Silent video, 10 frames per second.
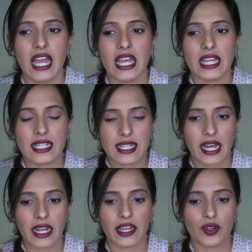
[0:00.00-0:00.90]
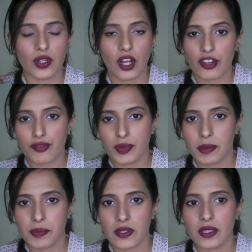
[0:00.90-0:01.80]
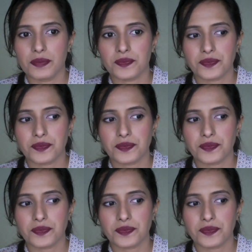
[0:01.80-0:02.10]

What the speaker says: is that I know a lot of people